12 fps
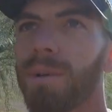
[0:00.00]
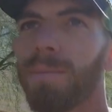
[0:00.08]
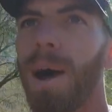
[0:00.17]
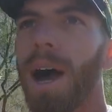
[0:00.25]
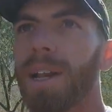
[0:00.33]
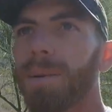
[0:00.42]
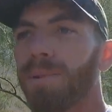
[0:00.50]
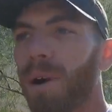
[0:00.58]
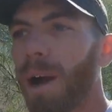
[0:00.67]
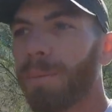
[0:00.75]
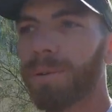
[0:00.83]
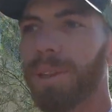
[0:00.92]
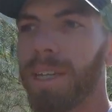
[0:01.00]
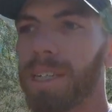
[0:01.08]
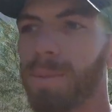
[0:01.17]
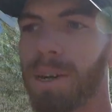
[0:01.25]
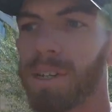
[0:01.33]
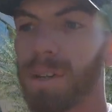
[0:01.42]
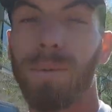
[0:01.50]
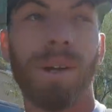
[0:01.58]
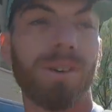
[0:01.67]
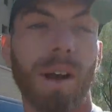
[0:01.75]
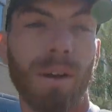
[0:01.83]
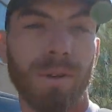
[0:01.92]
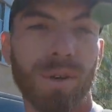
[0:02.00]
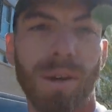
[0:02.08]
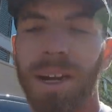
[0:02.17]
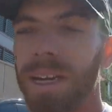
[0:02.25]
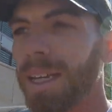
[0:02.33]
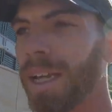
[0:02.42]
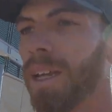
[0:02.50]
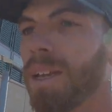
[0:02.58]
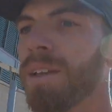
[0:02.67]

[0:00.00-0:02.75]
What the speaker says: your body properly, especially when you're out training.